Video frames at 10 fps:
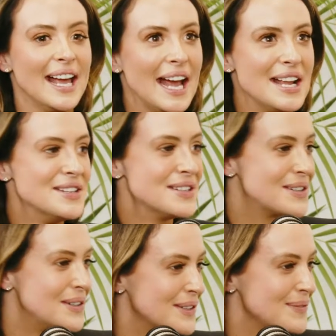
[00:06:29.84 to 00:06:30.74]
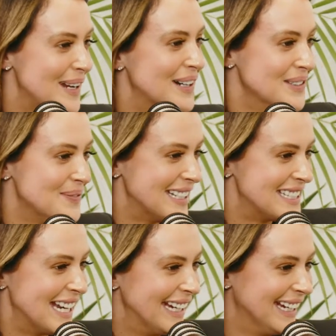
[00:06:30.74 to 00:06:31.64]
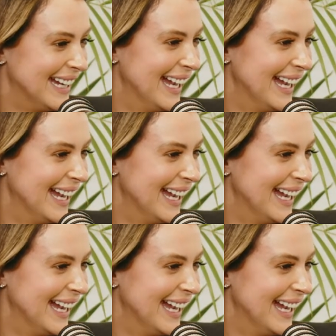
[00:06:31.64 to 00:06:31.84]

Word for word: You called me on Monday. I called you on